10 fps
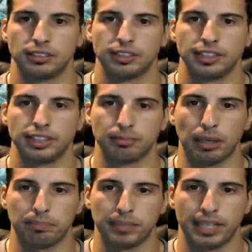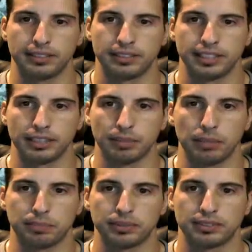Hit him up, man. Hit him up.
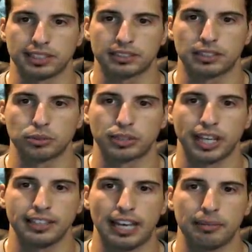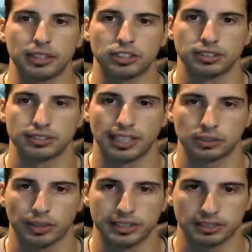sixty-two K damage. That's
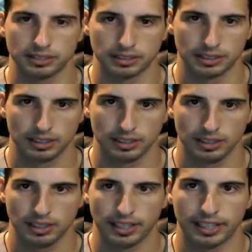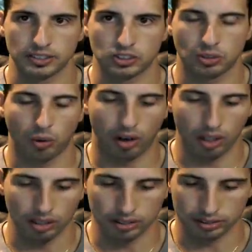right. And
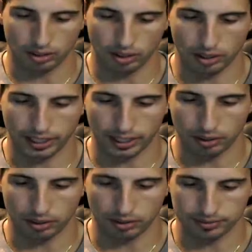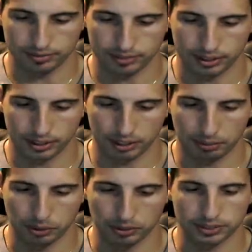Squall. Oh, yeah. You're going to be
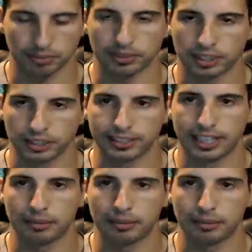doing some good damage